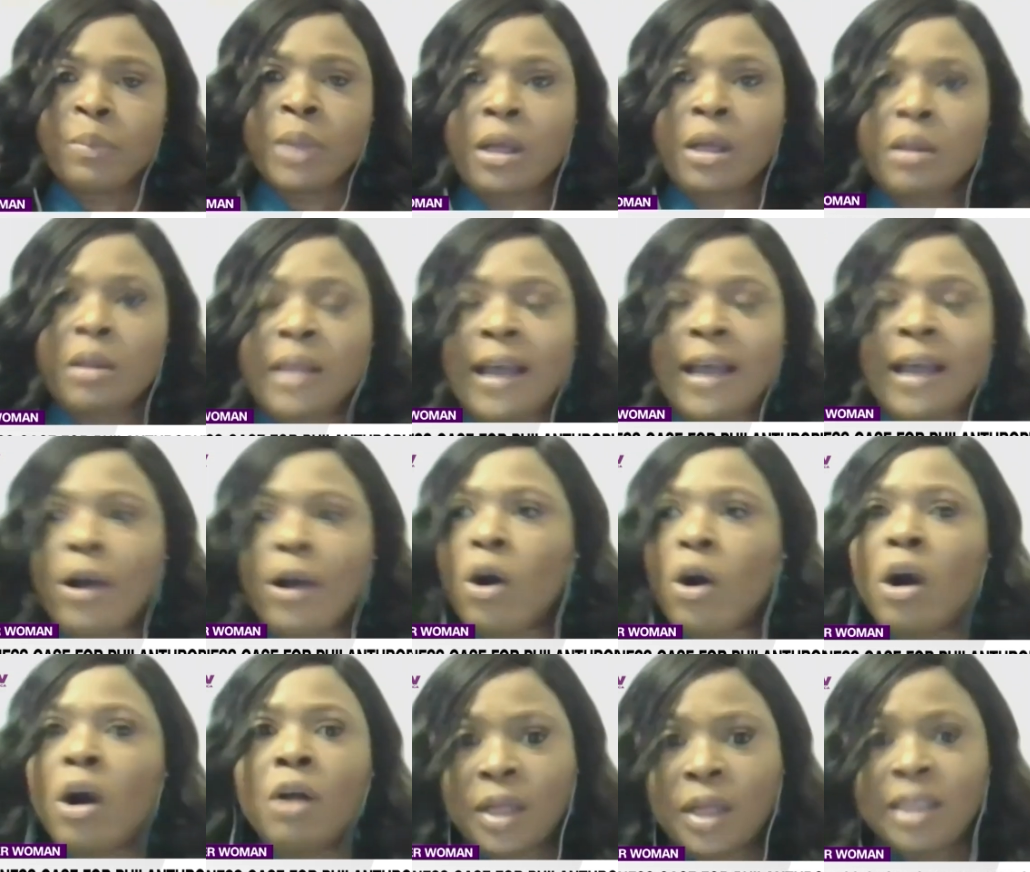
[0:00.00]
They
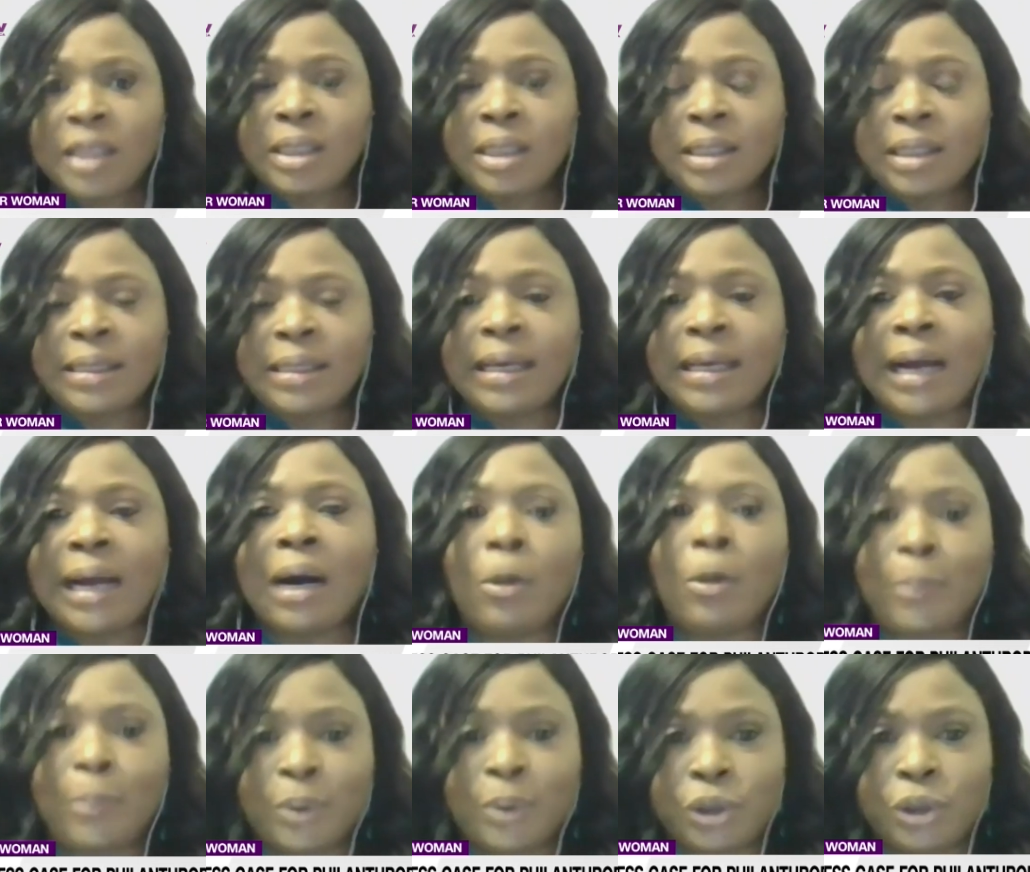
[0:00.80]
all they see are
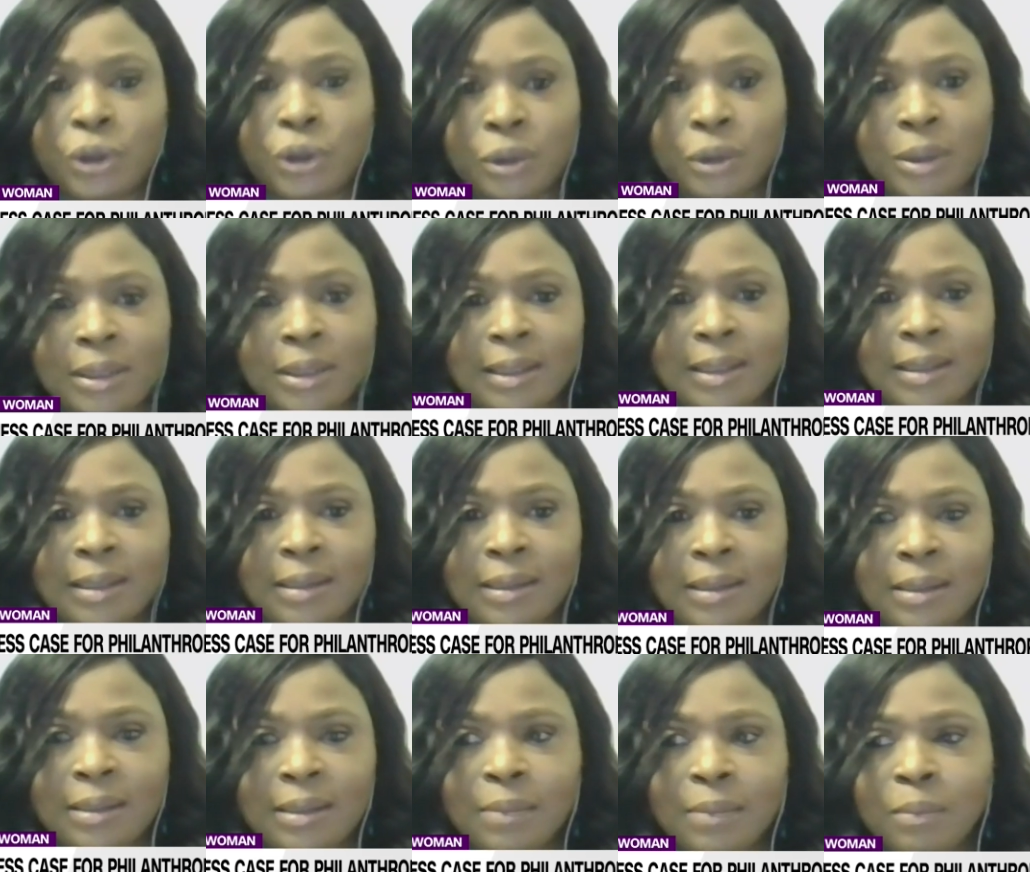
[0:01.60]

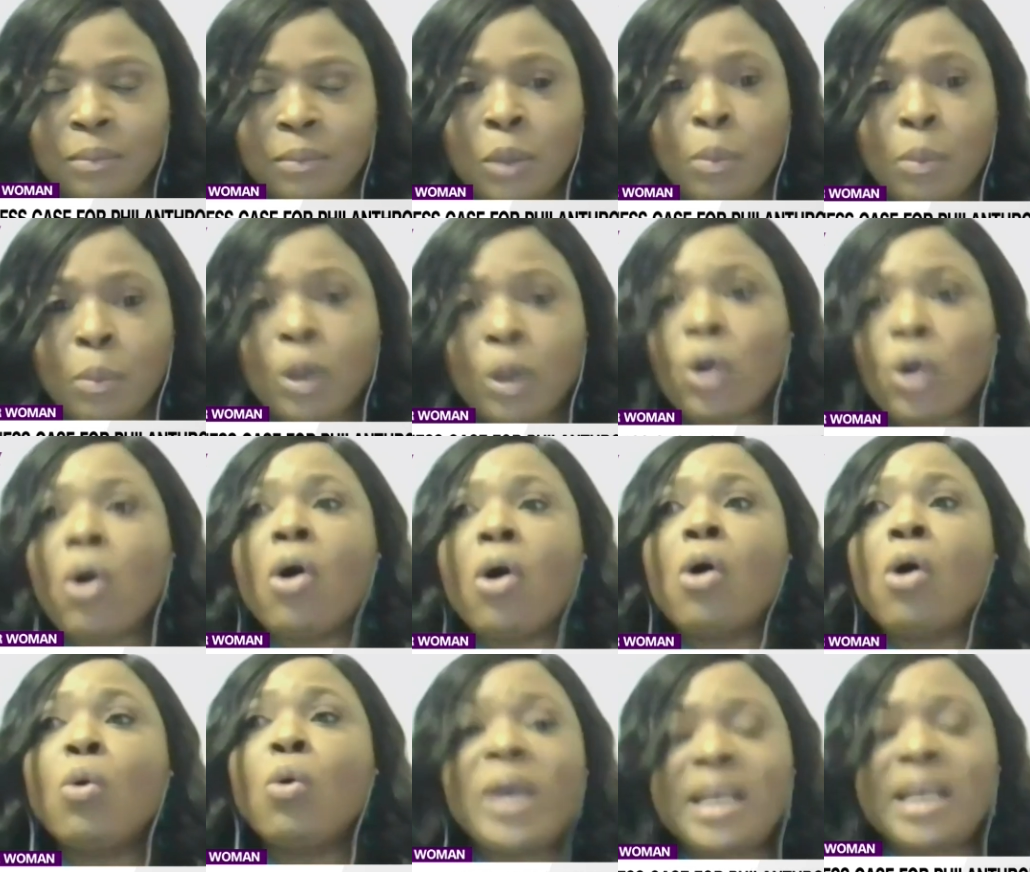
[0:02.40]
opportunities, but
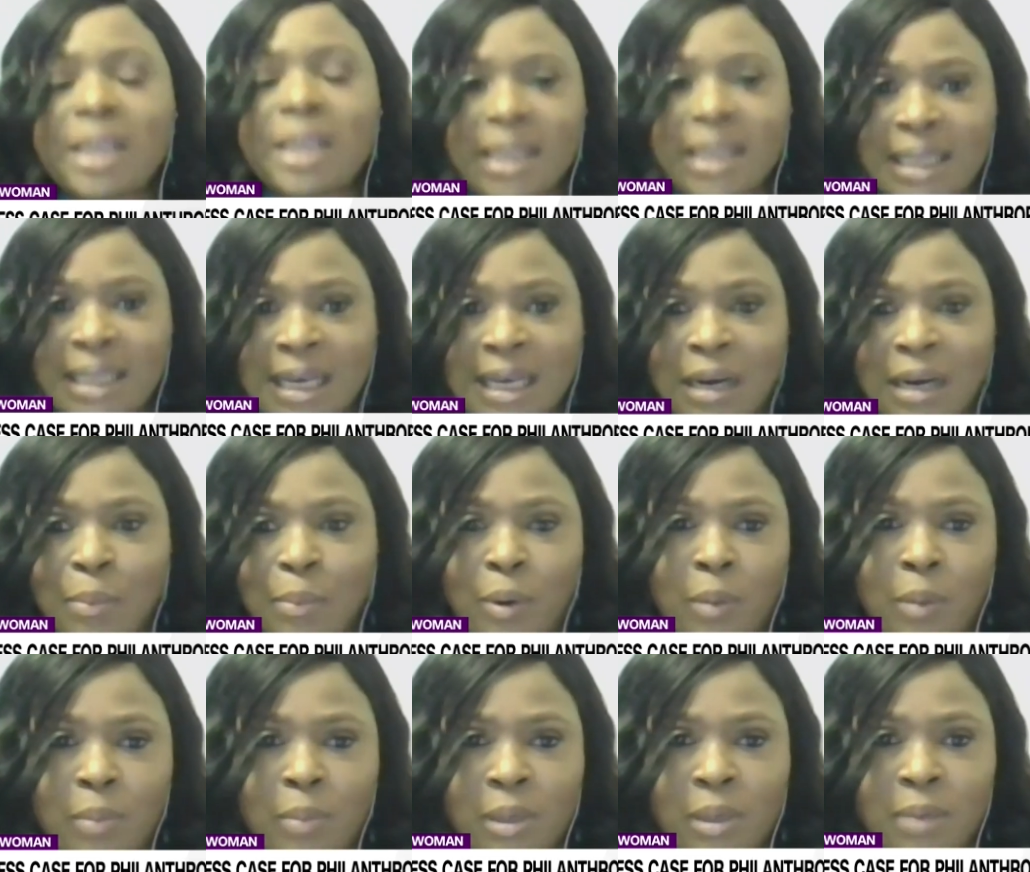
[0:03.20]
all we see are
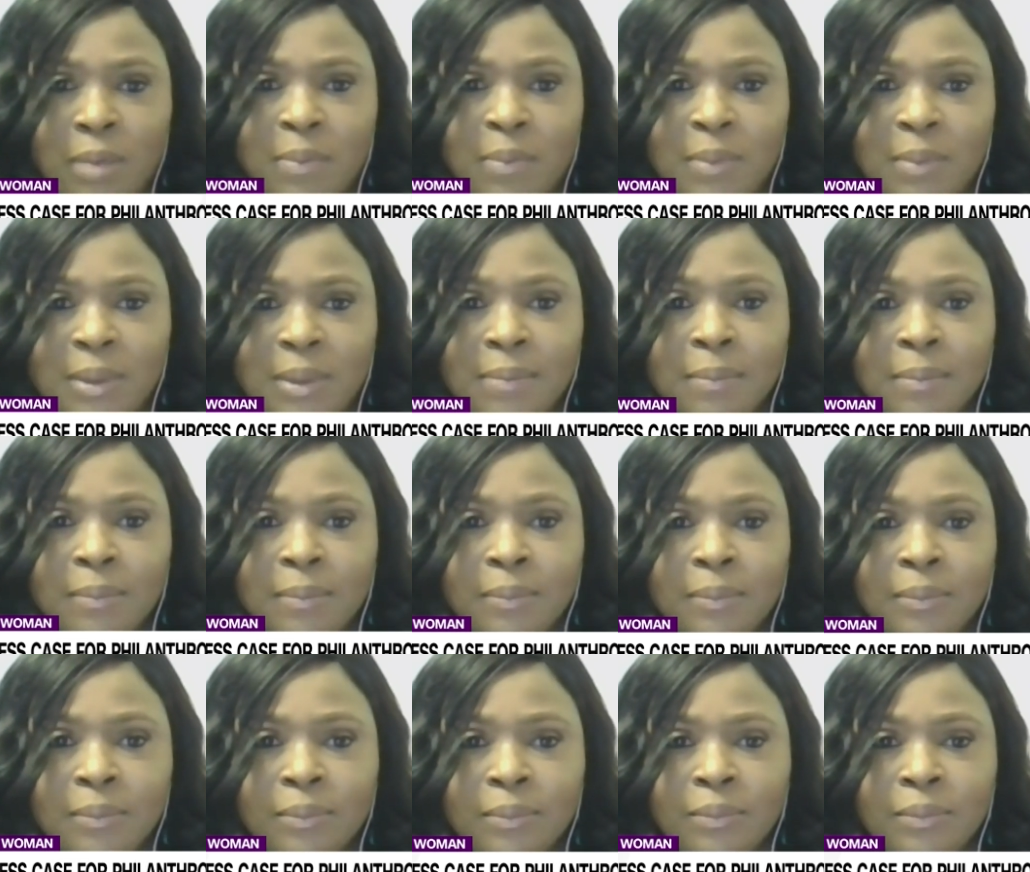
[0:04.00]
problems.
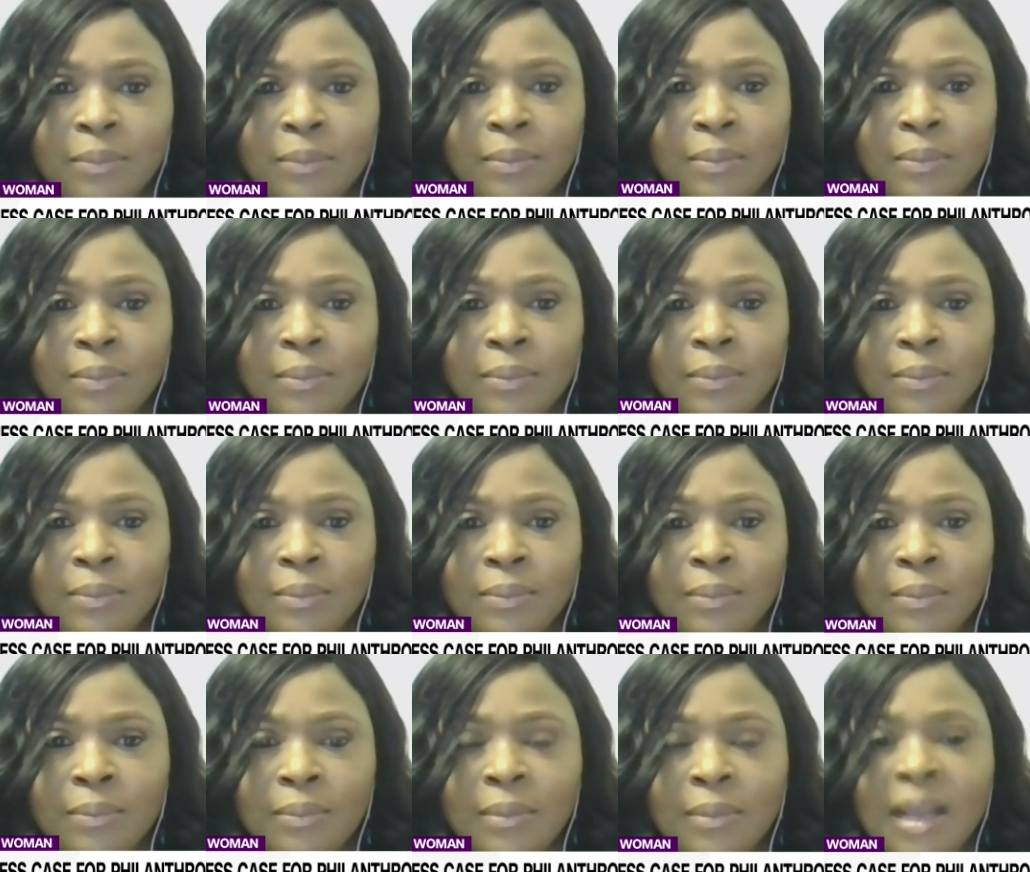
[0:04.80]

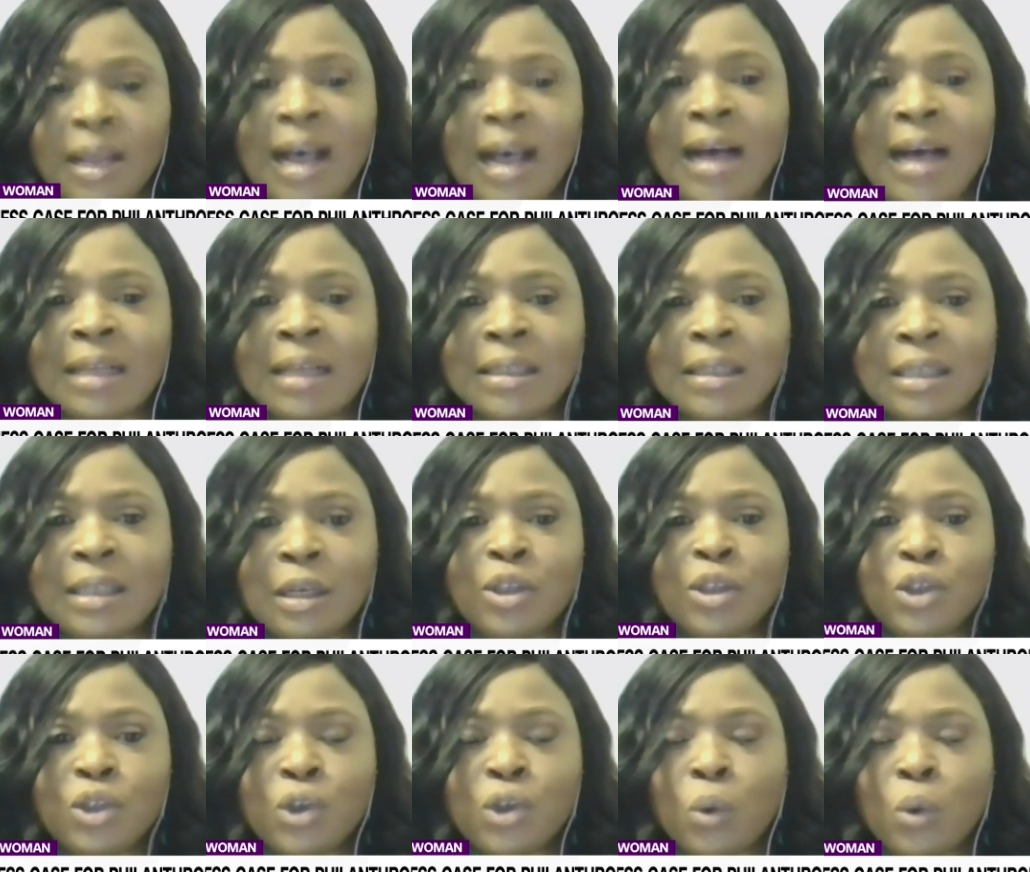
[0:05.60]
And
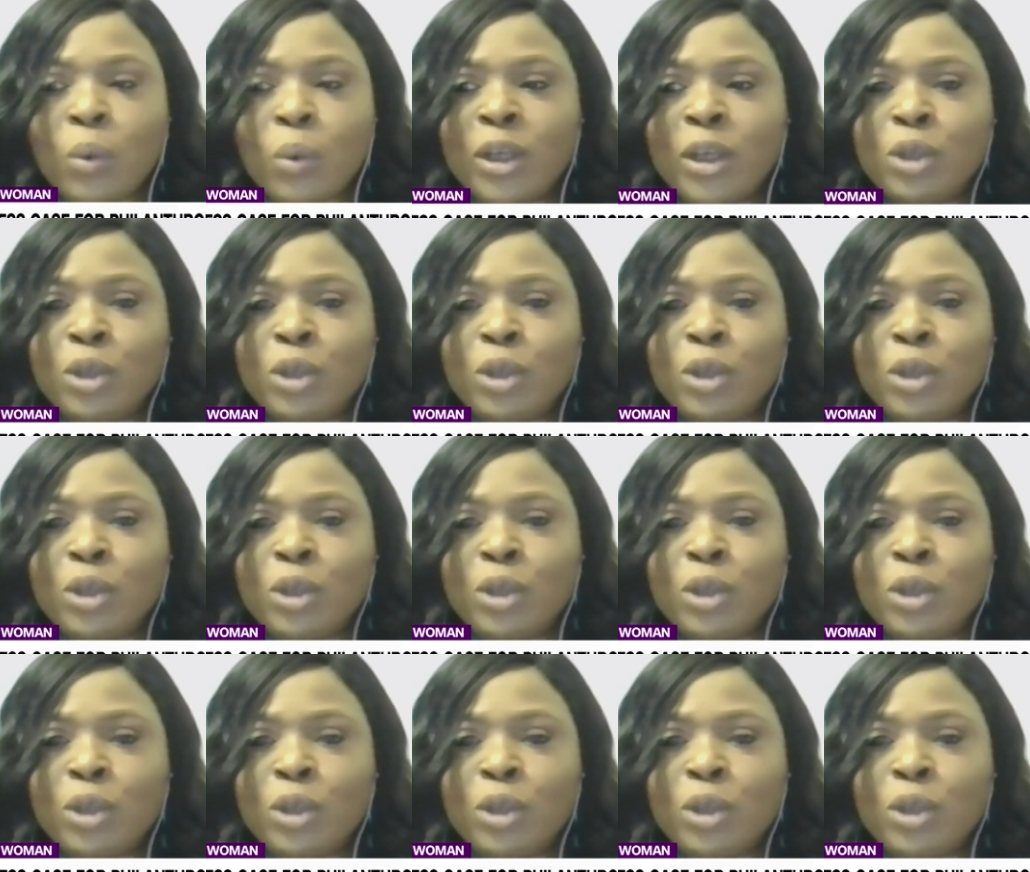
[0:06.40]
so we do